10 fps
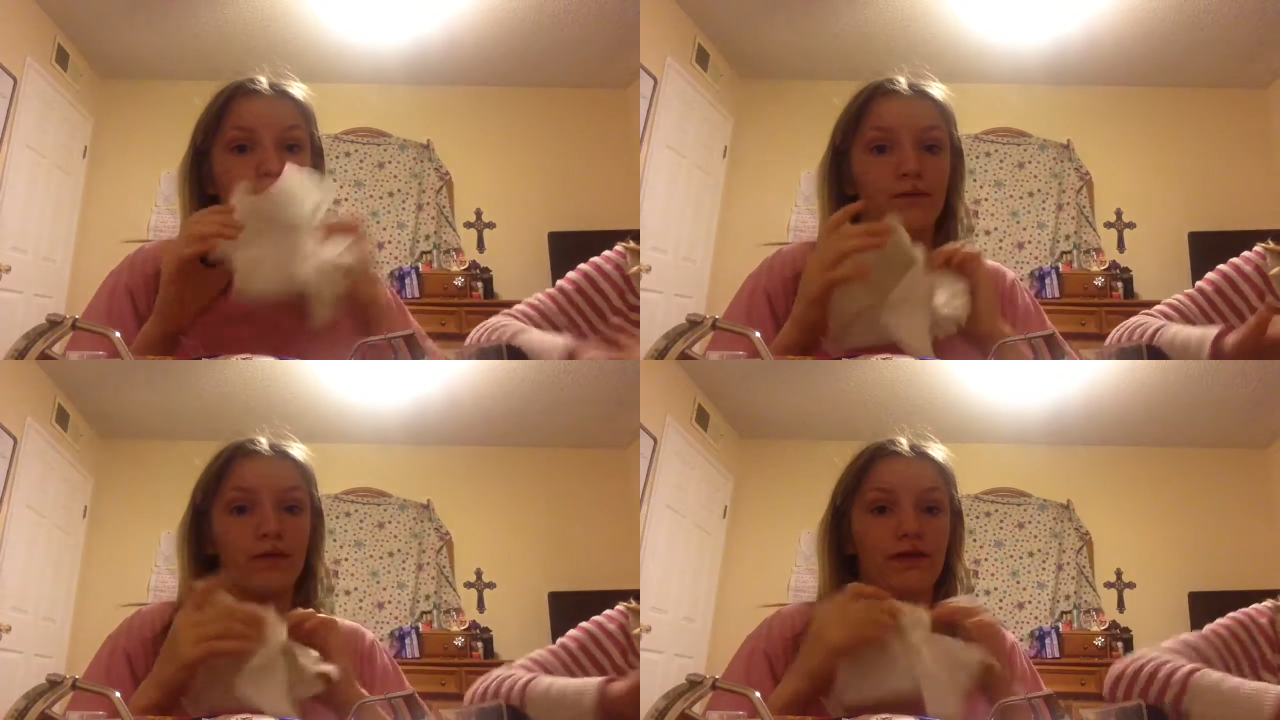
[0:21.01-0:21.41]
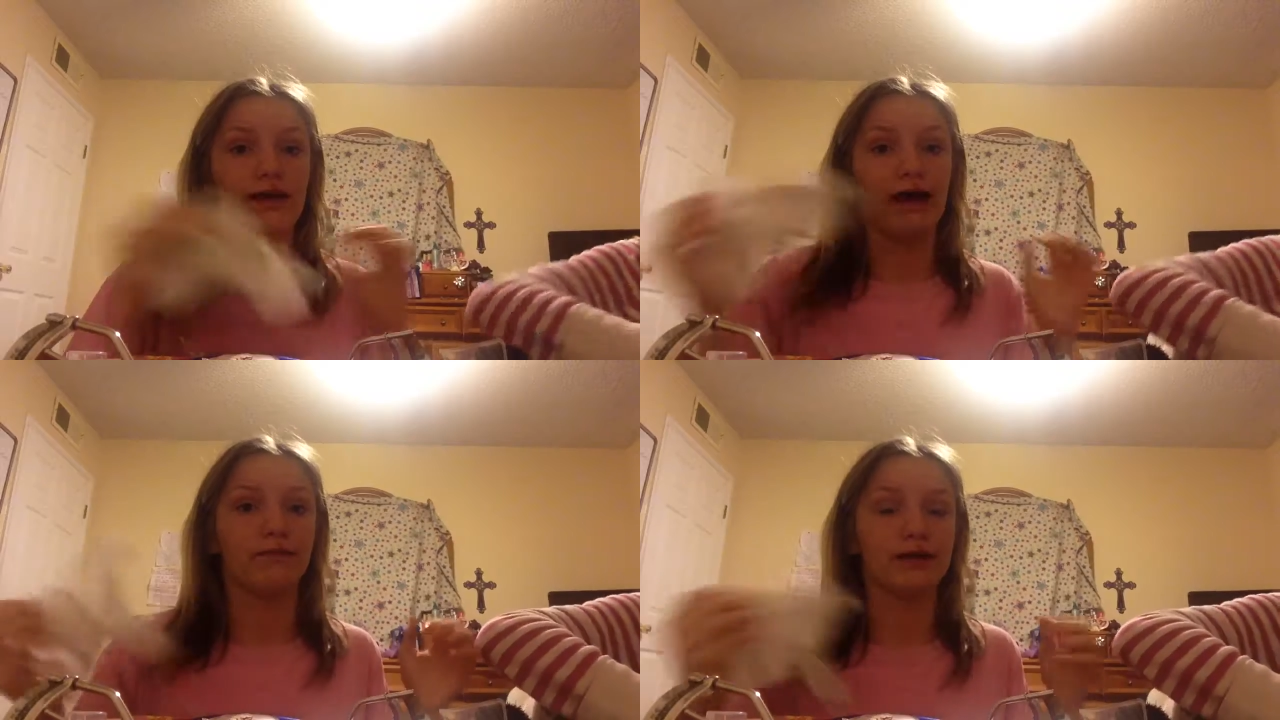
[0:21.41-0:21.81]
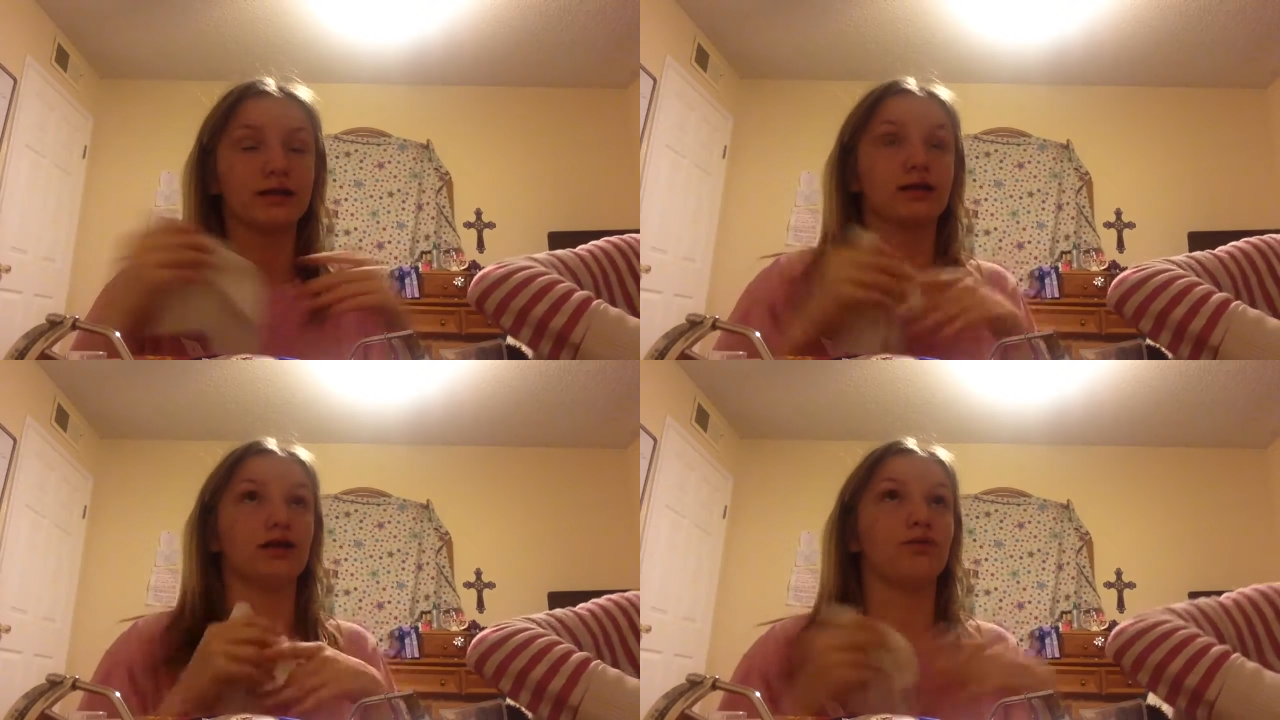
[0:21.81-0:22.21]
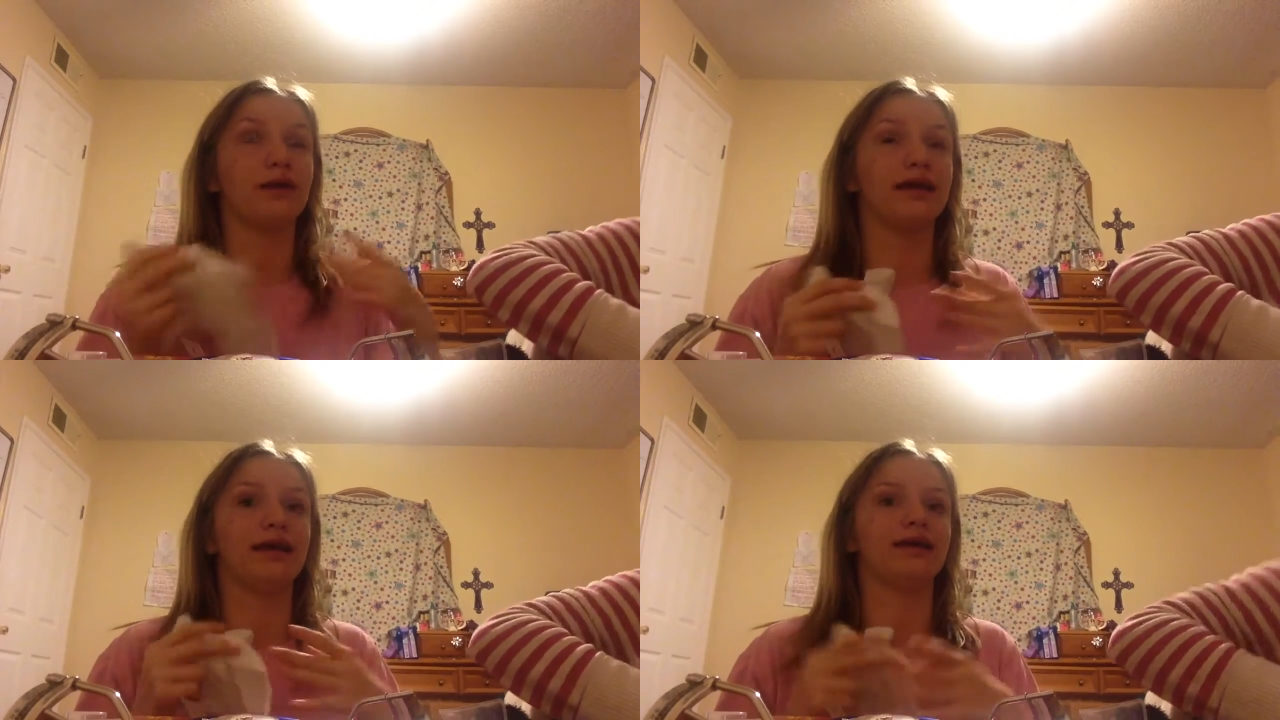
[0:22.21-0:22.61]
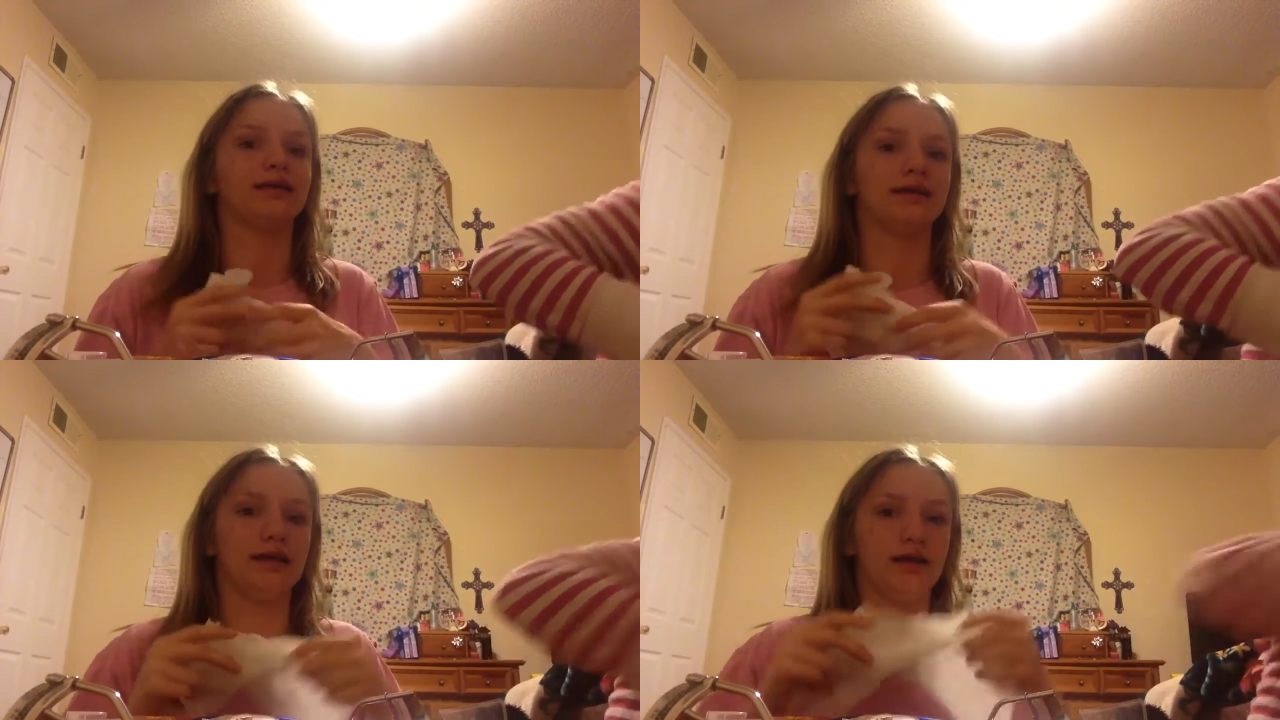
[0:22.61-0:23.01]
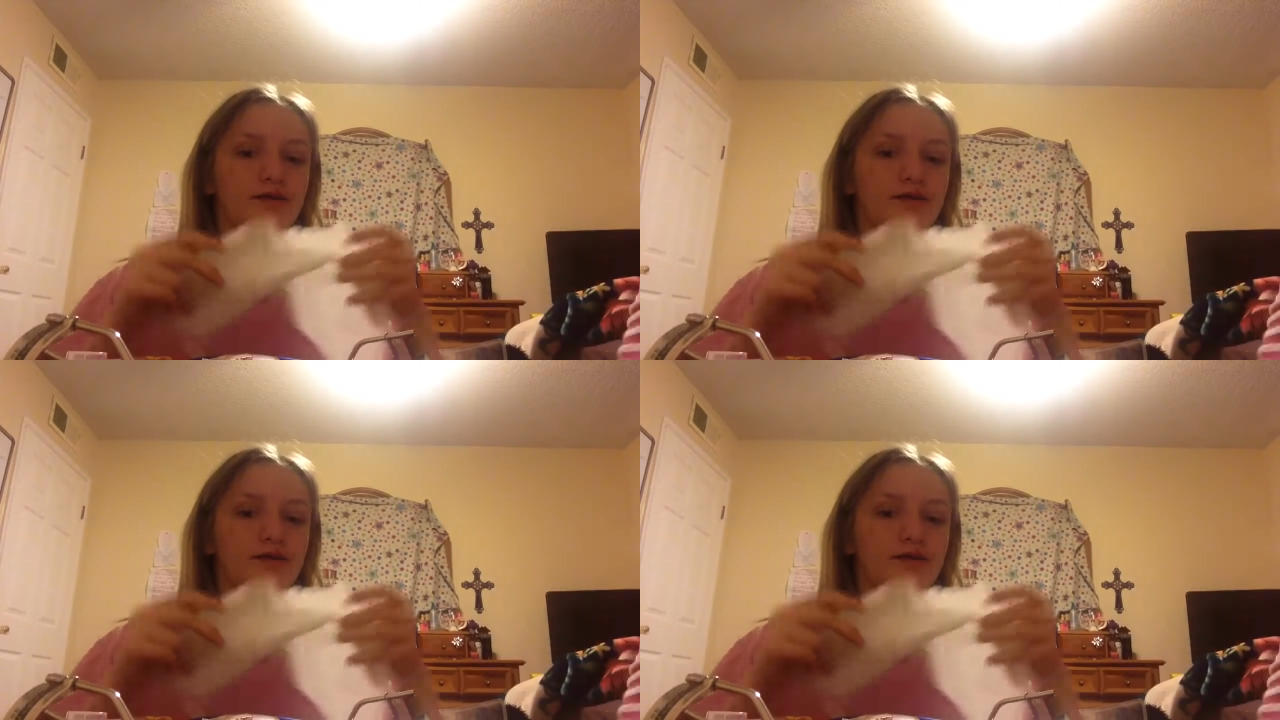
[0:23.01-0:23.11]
with a napkin so we can't see